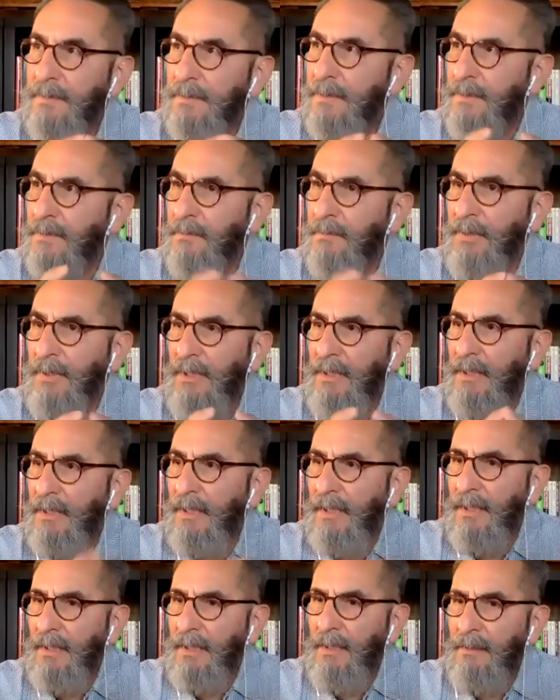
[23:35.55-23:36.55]
to be
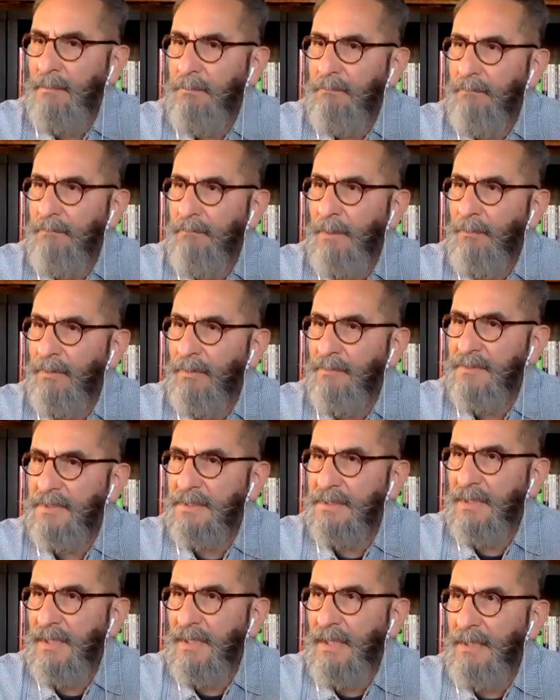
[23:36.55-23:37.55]
a member of
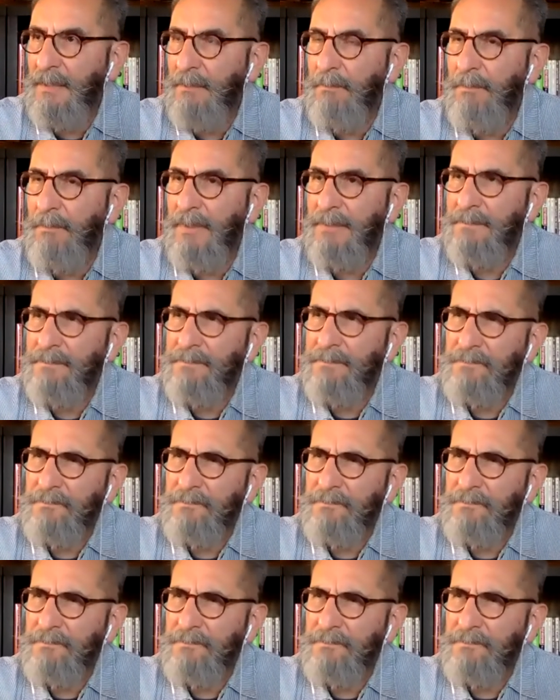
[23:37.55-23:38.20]
society but